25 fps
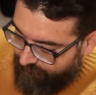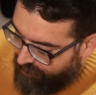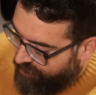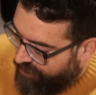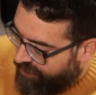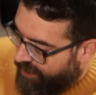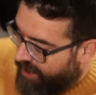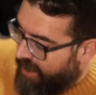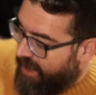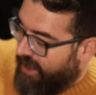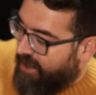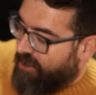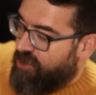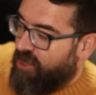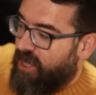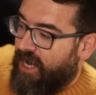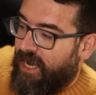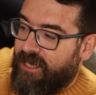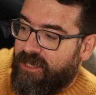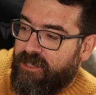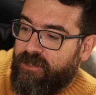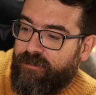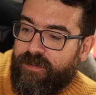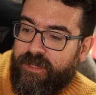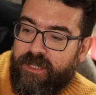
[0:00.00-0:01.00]
she didn't actually
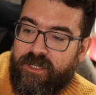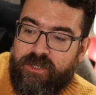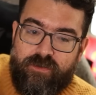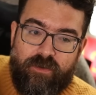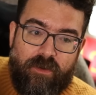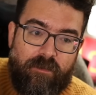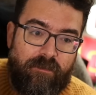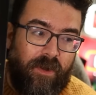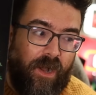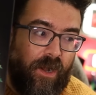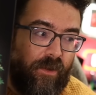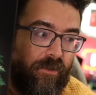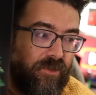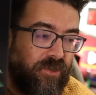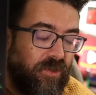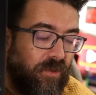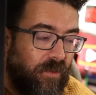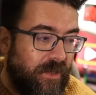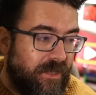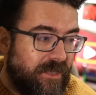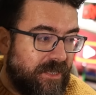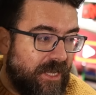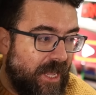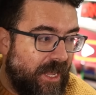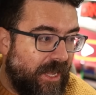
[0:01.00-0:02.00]
ask for this one, but I was
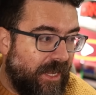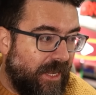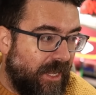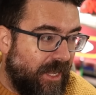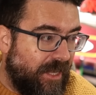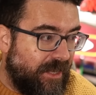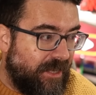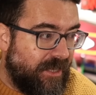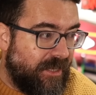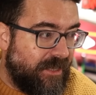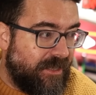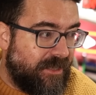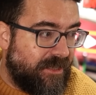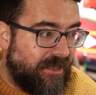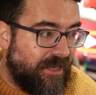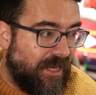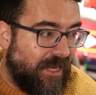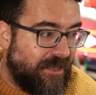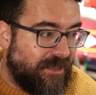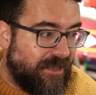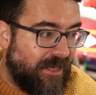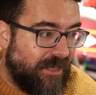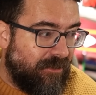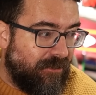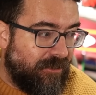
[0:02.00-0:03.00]
always getting her this
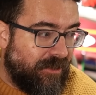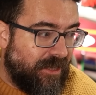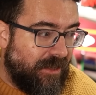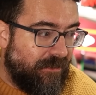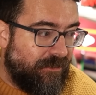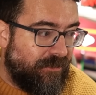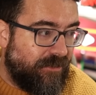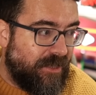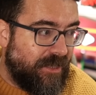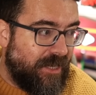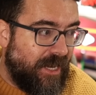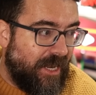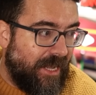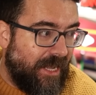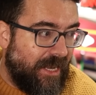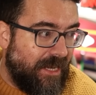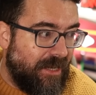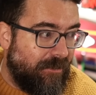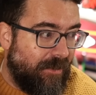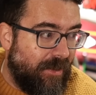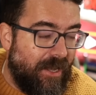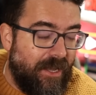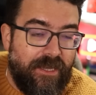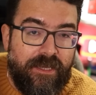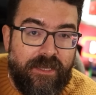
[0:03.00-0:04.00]
as a little gift today
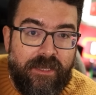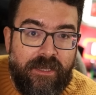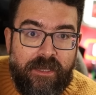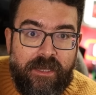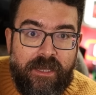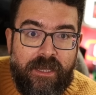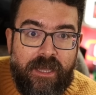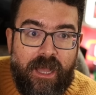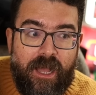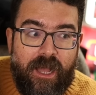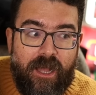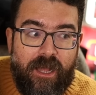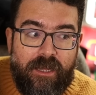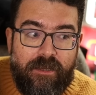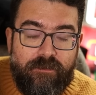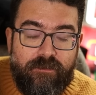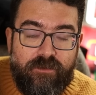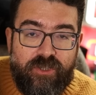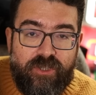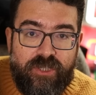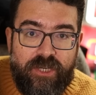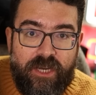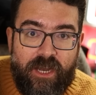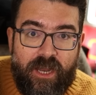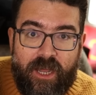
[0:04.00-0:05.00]
anyway.
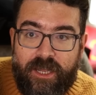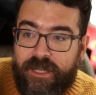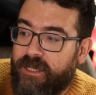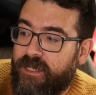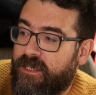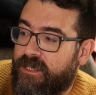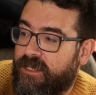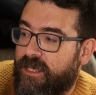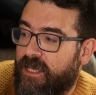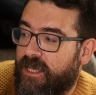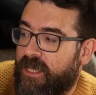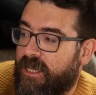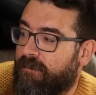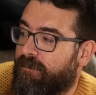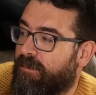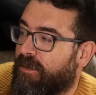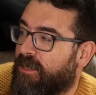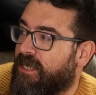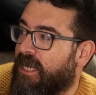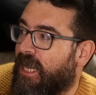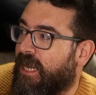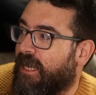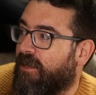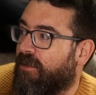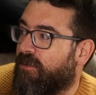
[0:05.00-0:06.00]
She likes the
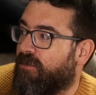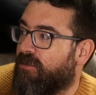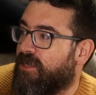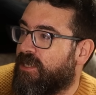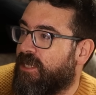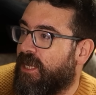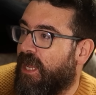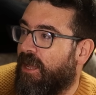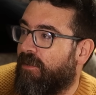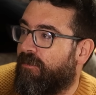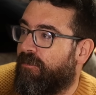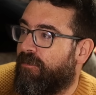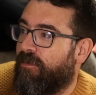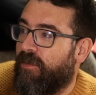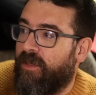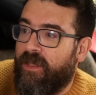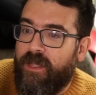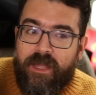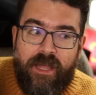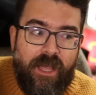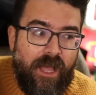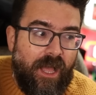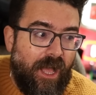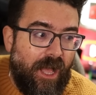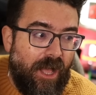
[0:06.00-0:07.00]
botanical stuff,
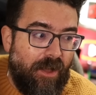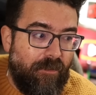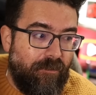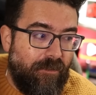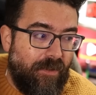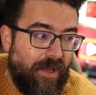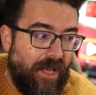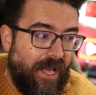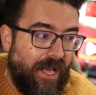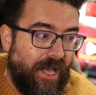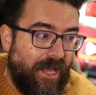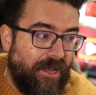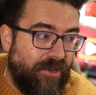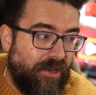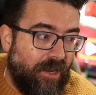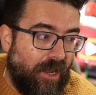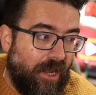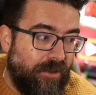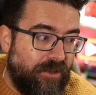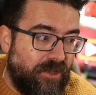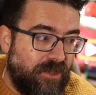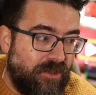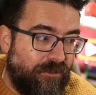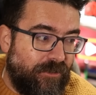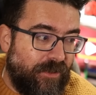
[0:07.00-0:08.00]
and
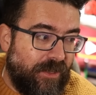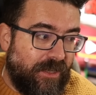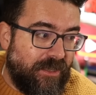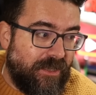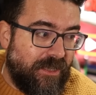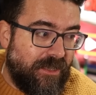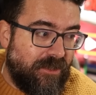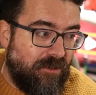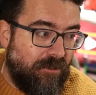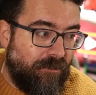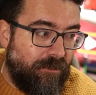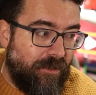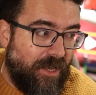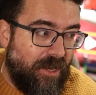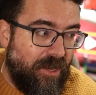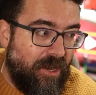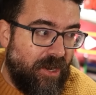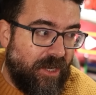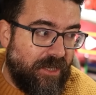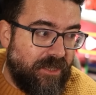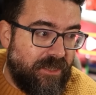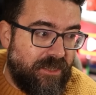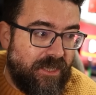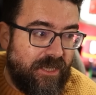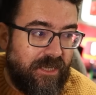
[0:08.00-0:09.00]
I just figured this would be a
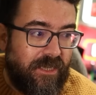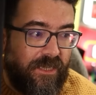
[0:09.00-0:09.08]
nice